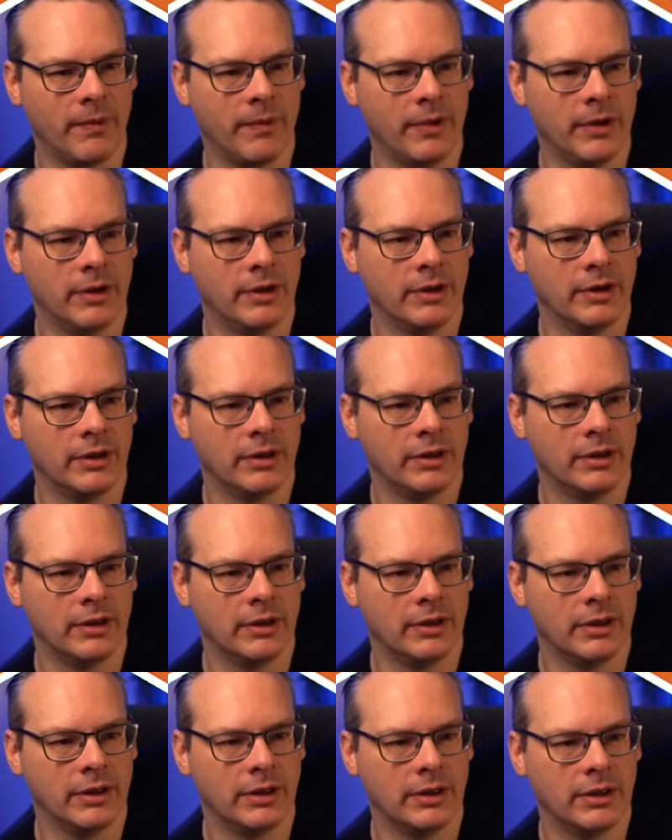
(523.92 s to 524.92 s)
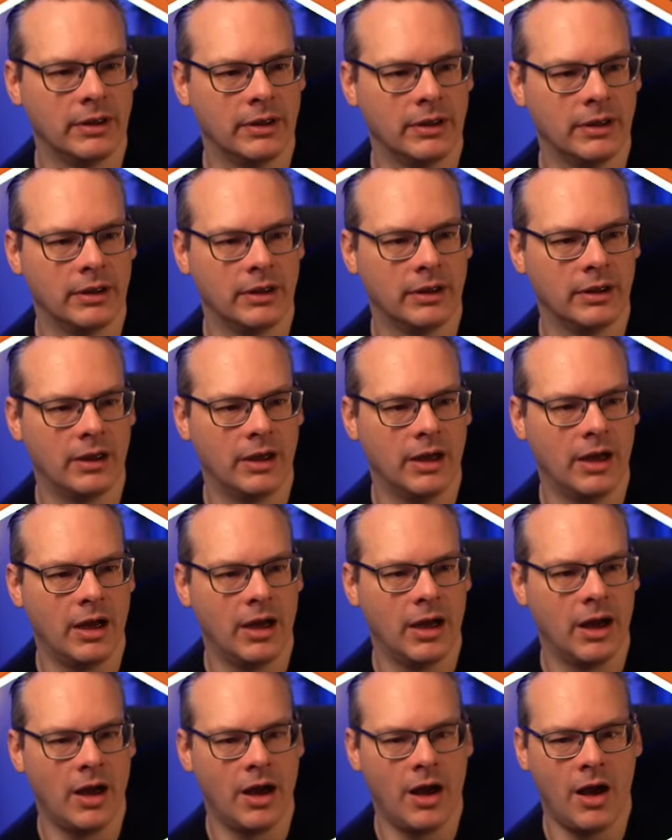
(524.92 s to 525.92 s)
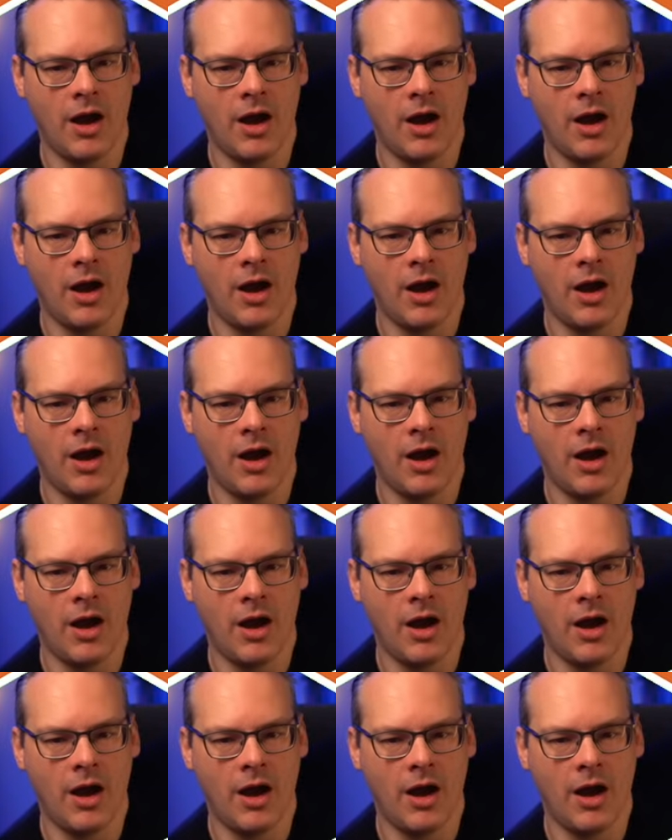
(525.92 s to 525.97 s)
Nobody speaks.